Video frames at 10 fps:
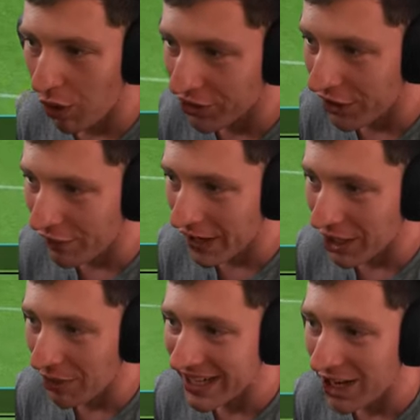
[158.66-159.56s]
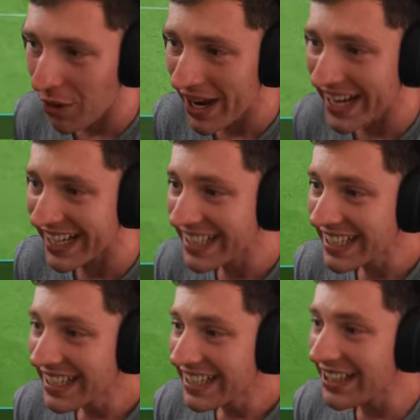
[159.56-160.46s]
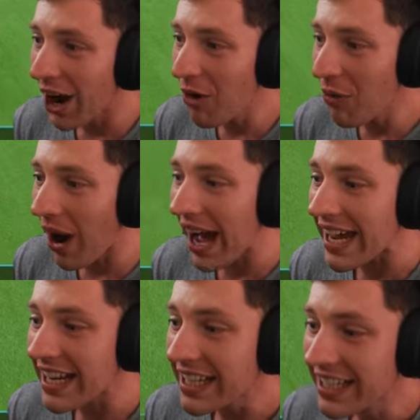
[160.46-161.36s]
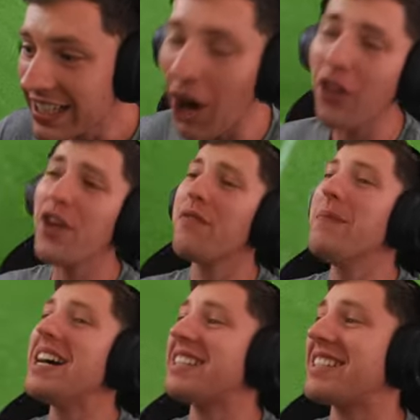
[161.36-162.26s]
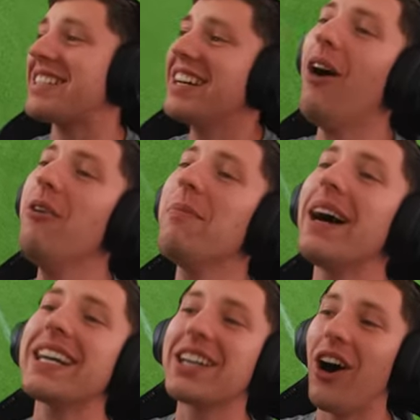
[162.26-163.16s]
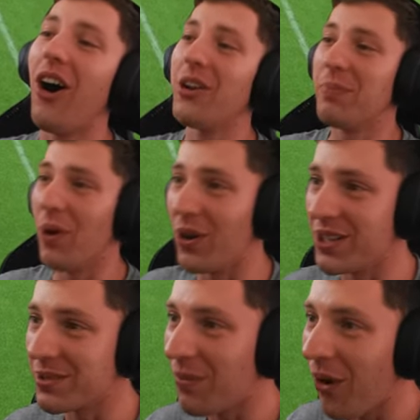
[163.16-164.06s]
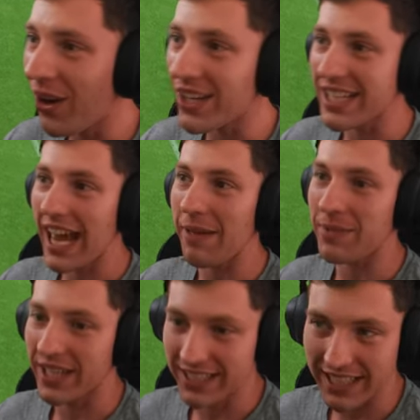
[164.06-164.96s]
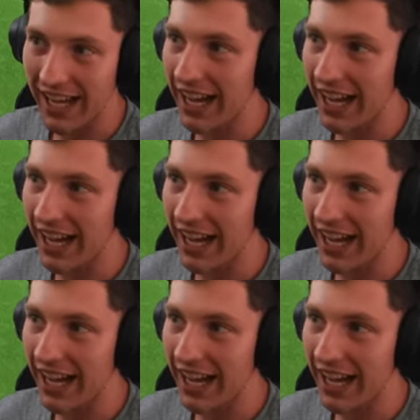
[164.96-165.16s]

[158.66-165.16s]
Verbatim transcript: What the fuck are we doing? No way. Oh, they've missed. Oh, my God, boys. What is happening